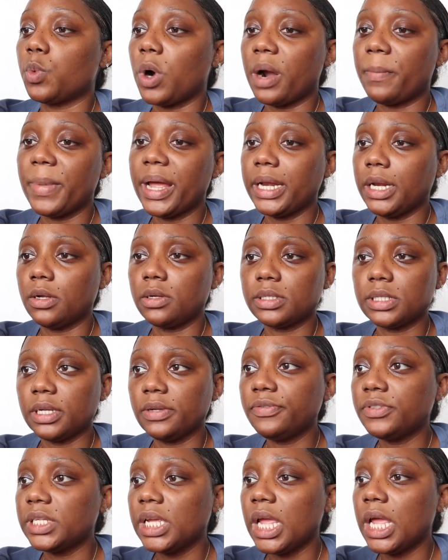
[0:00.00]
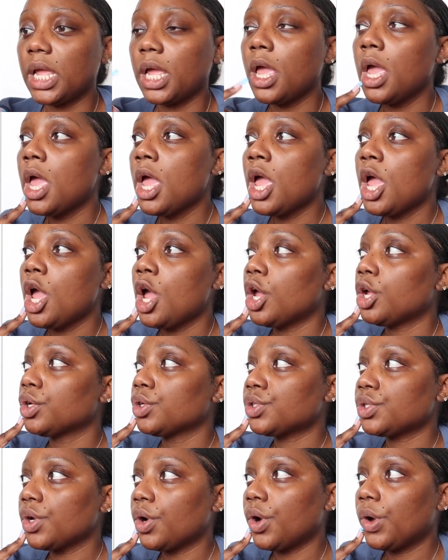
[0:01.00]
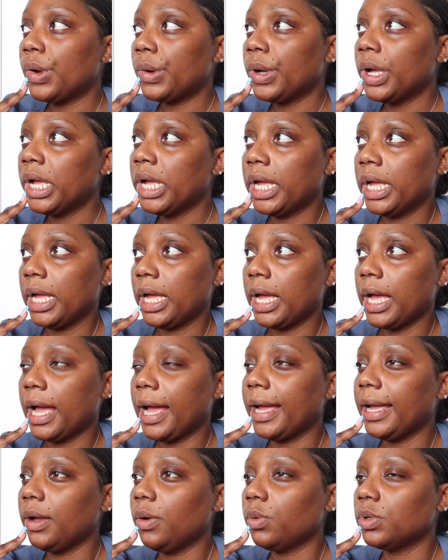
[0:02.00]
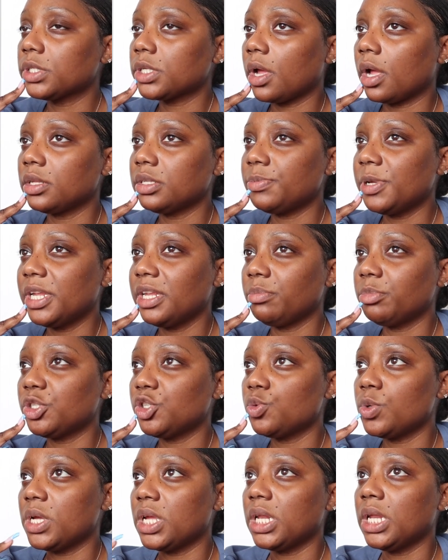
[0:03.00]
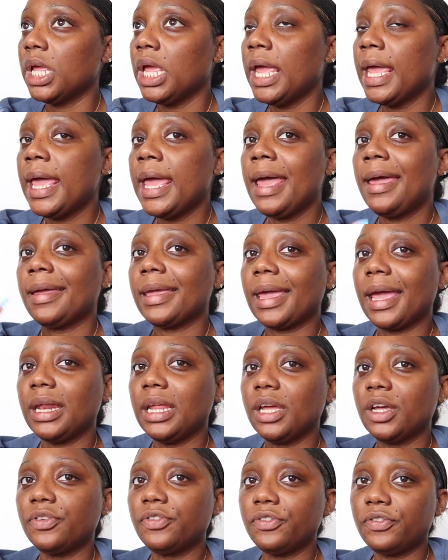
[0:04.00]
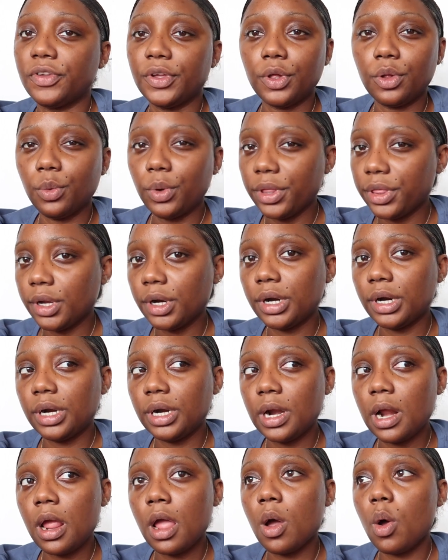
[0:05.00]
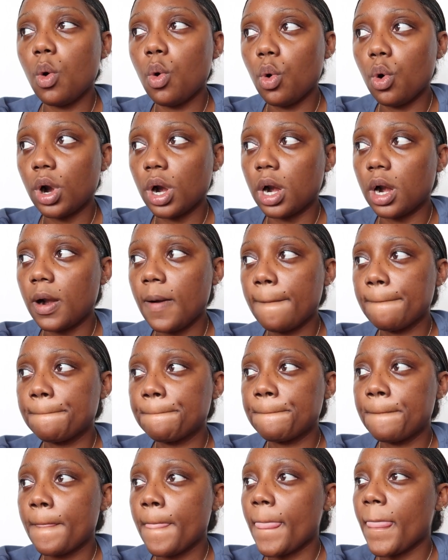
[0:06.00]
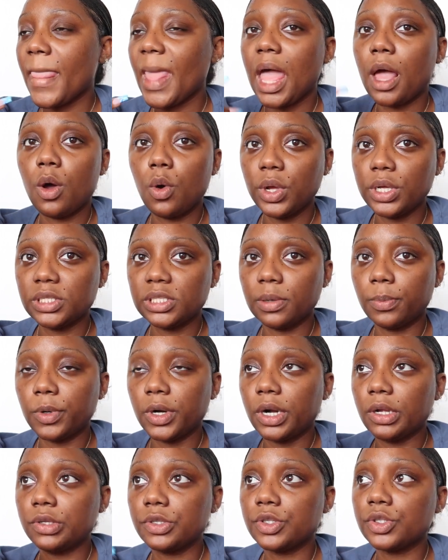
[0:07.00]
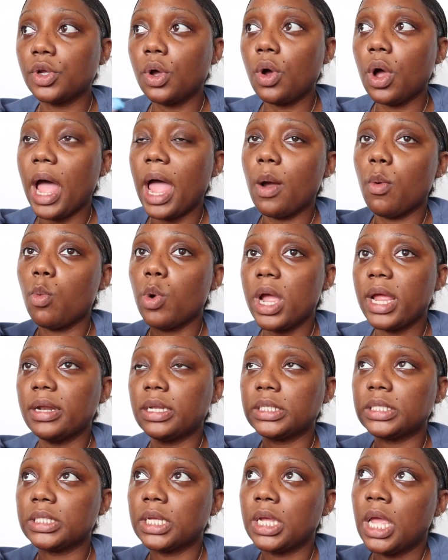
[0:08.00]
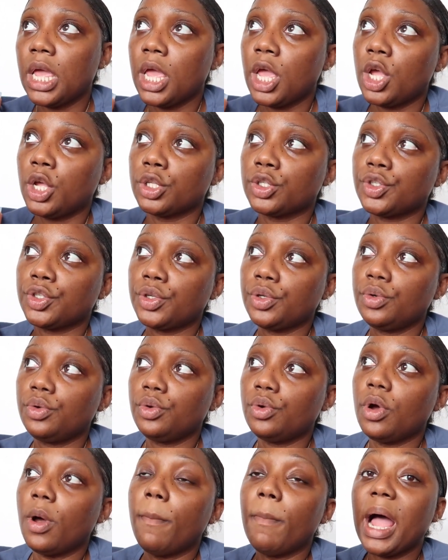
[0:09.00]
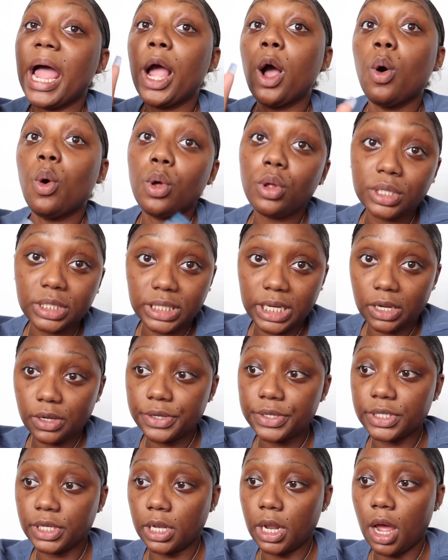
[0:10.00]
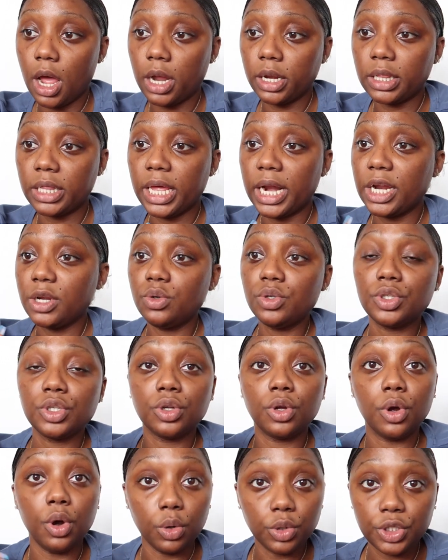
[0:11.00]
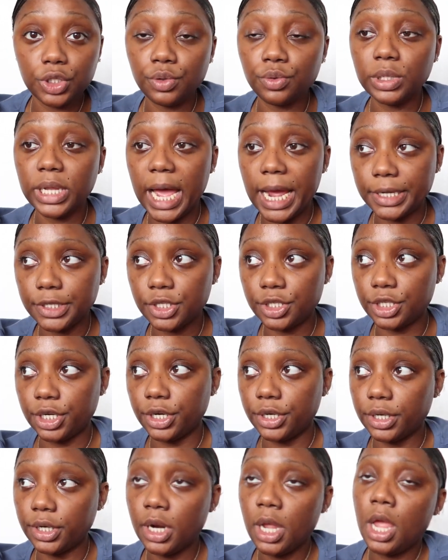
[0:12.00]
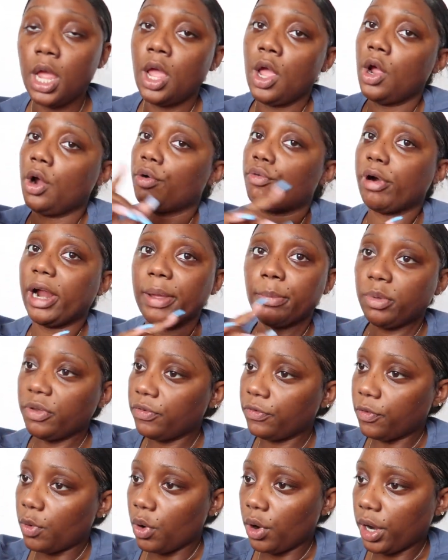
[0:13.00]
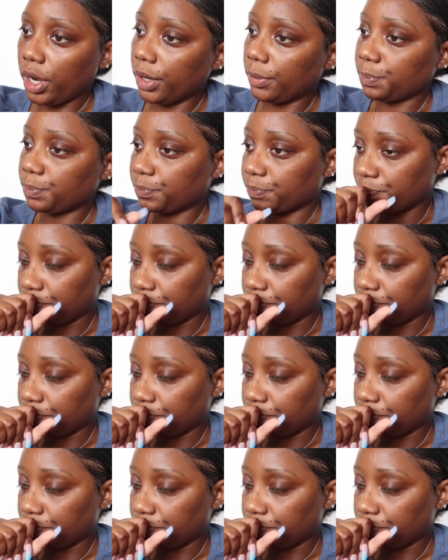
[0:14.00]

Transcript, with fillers: Why my nails lifting? So I was contemplating between getting a fill with her or going somewhere else. So I went to my old nail salon that I used to go to last year right before